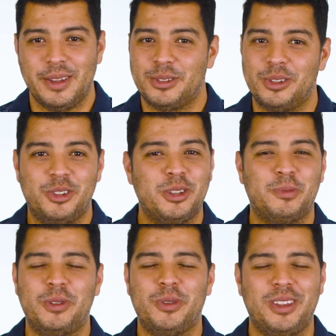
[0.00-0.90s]
So
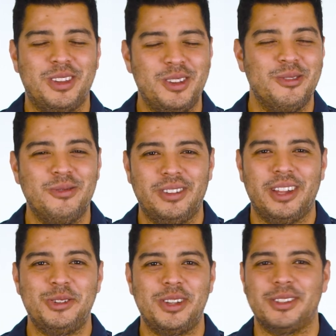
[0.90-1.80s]
just between you
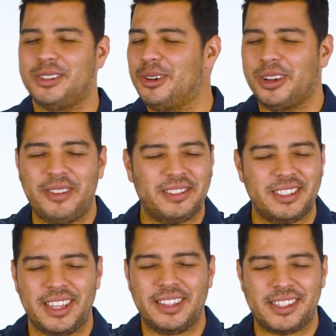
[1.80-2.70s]
and Jesus, you don't even have to
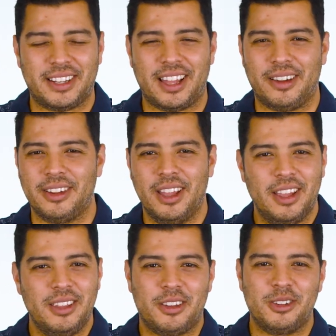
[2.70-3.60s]
say this out loud.
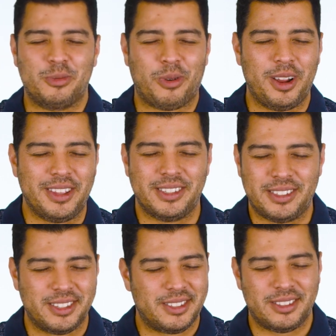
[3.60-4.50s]
You can just pray
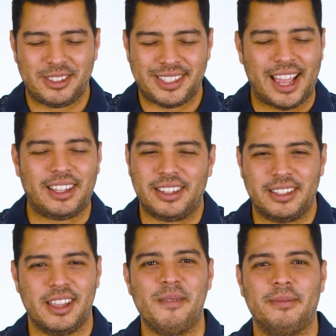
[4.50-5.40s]
this just silently
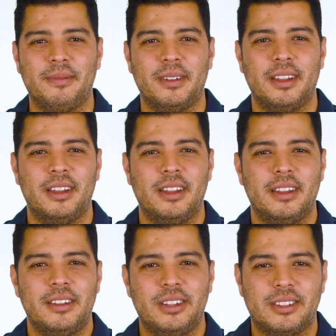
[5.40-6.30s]
to Him.
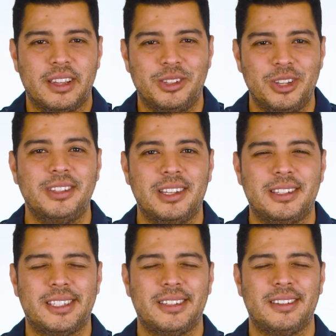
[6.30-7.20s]
Just say,
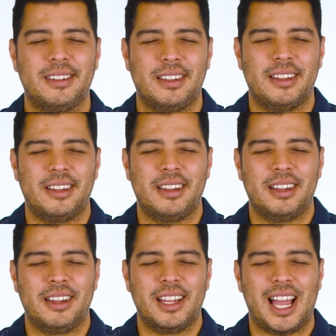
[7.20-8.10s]
Jesus,
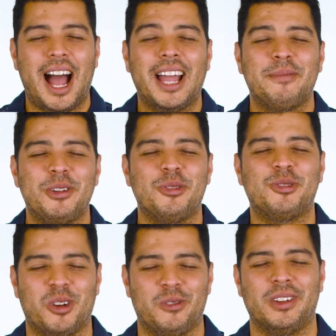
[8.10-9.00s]
I am your
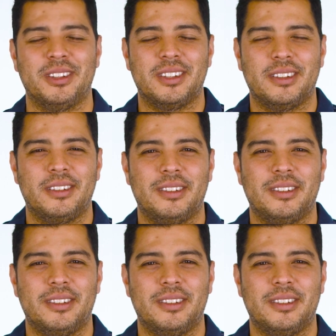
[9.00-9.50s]
servant.